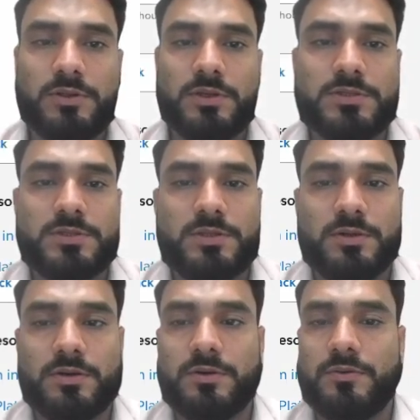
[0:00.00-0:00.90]
just
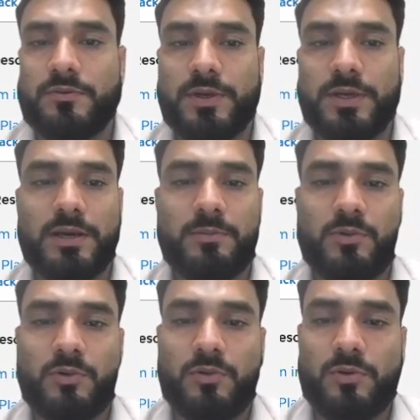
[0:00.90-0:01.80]
we have
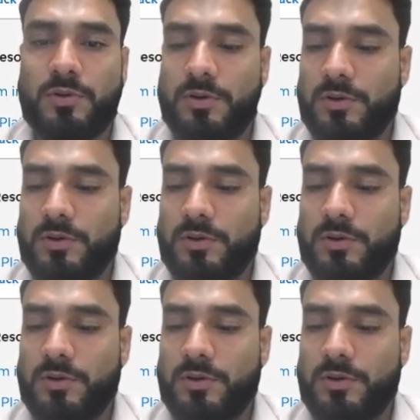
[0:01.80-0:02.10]
to